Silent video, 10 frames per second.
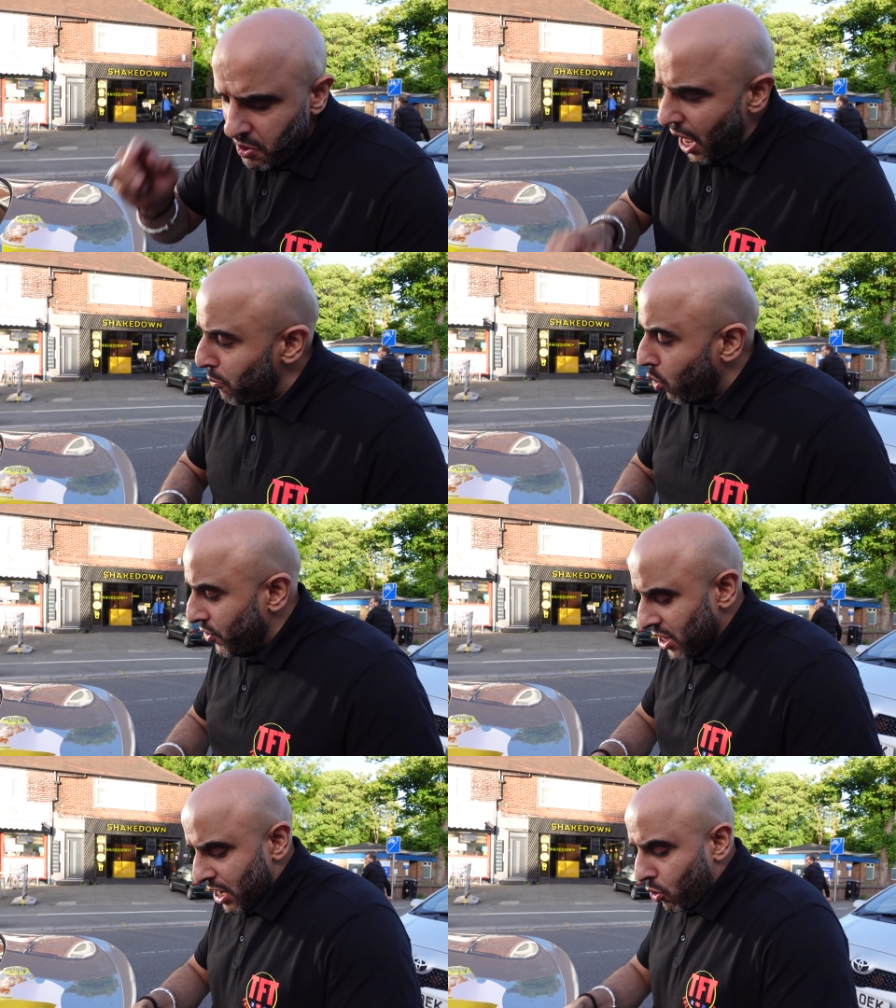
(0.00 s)
I'm
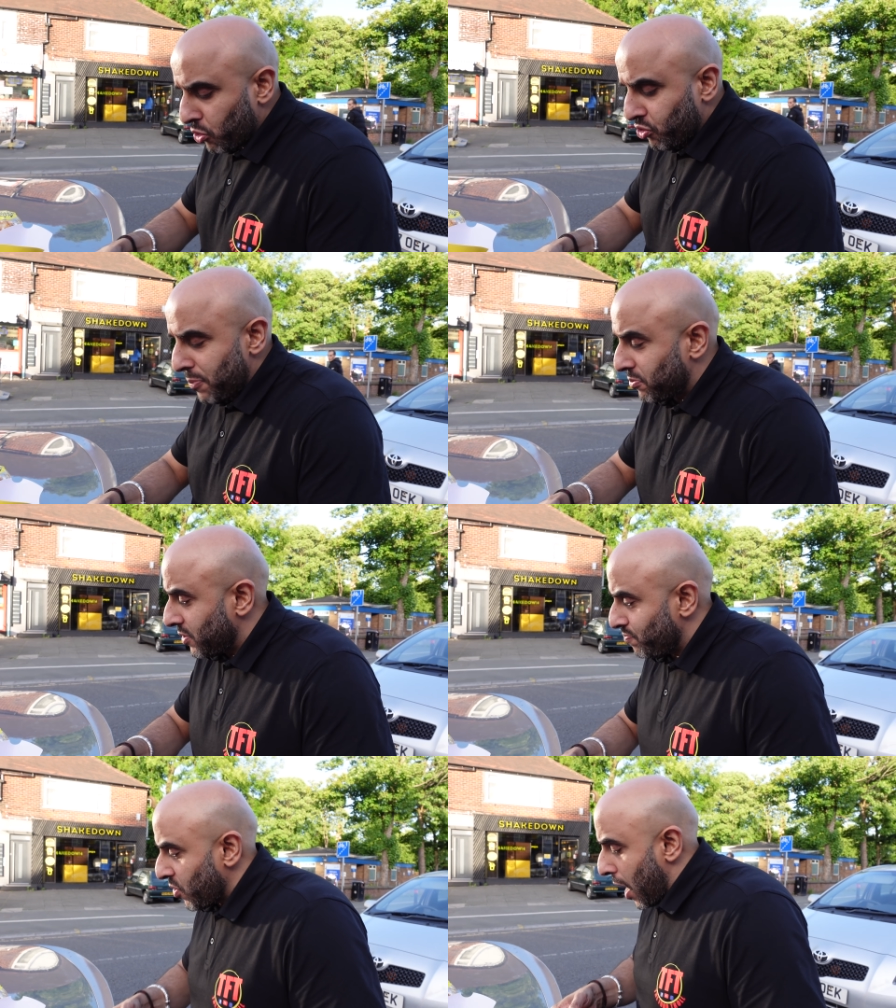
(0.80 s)
loving that concept.
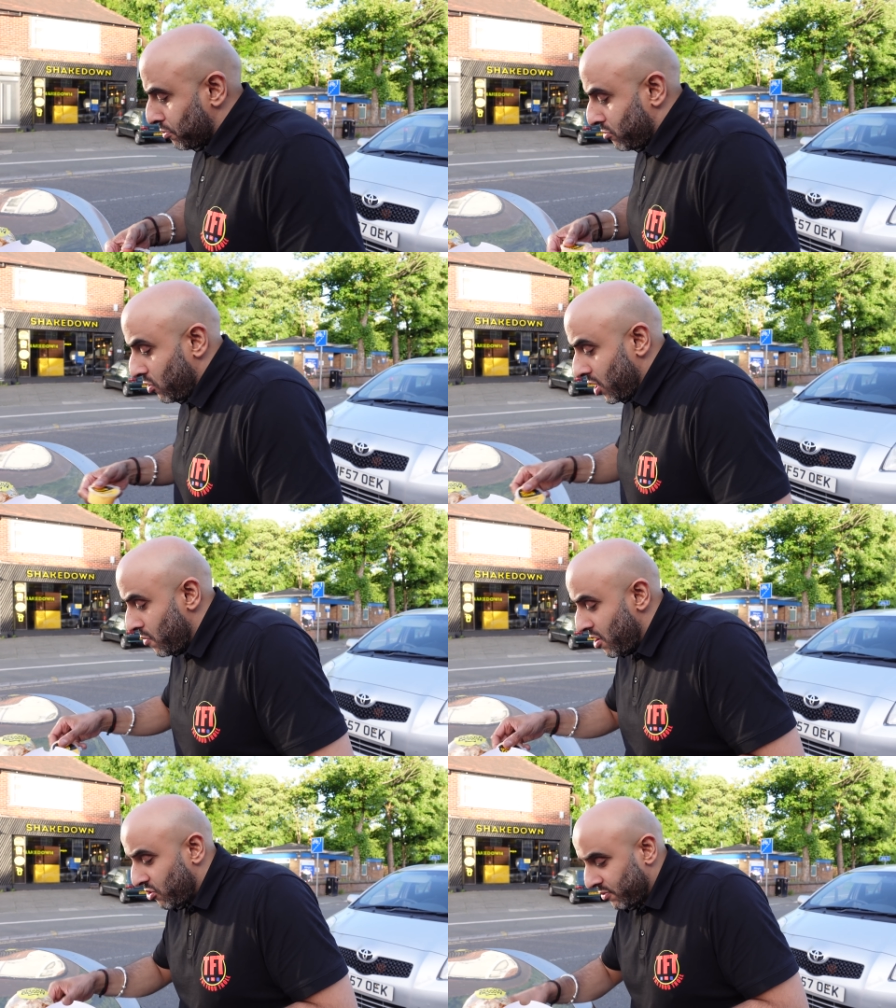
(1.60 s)
Absolutely
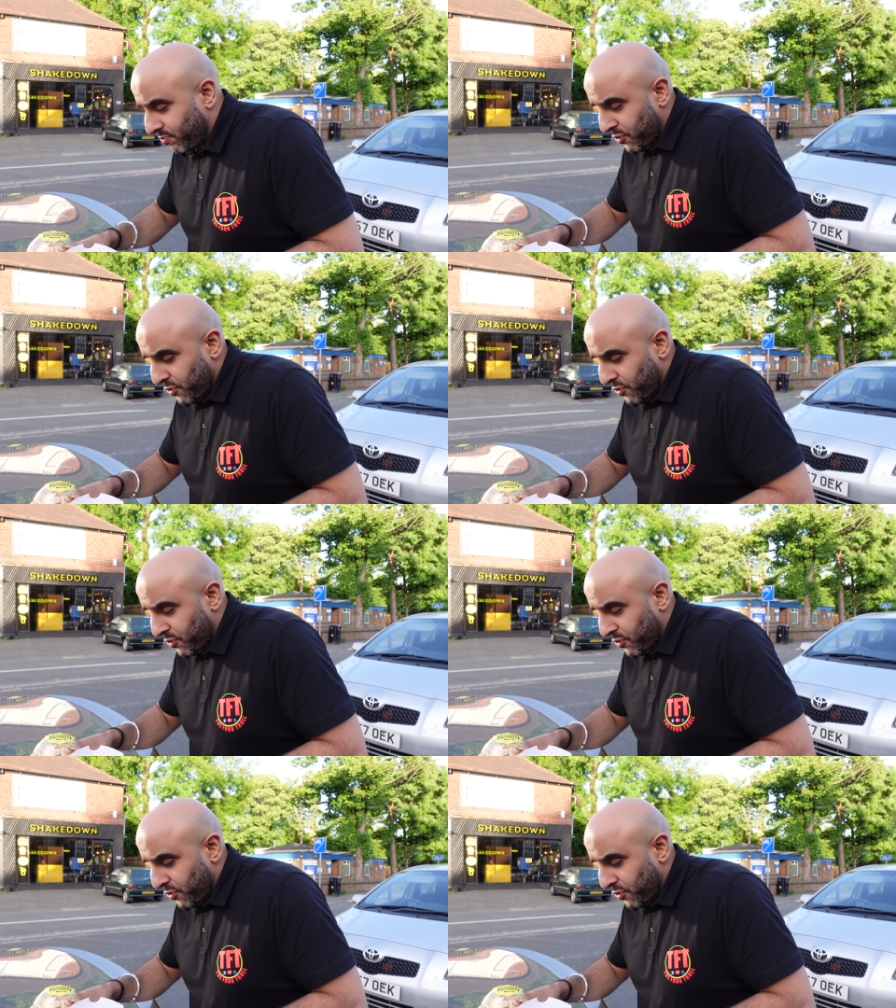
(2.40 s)
amazing.